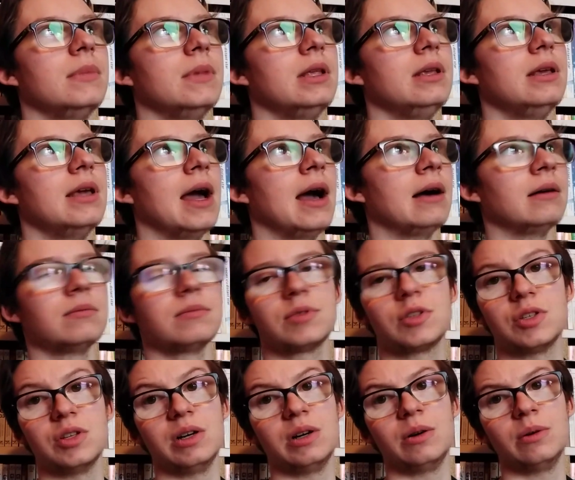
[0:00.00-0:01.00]
Yeah,
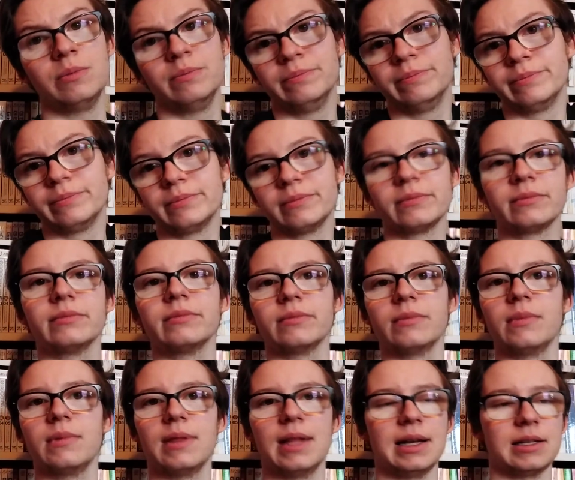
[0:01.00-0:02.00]
so
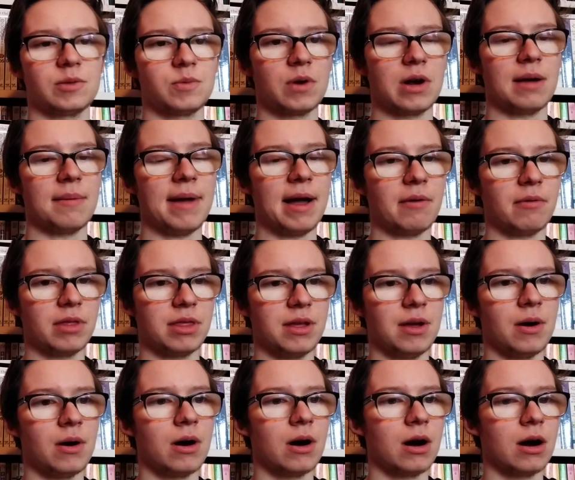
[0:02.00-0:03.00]
that's where I'm at with the
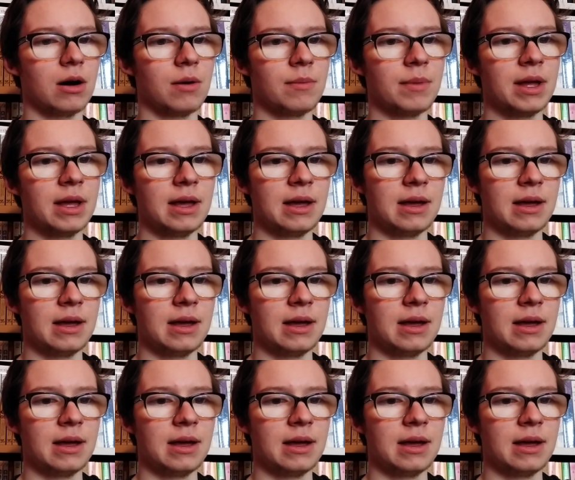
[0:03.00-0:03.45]
arm.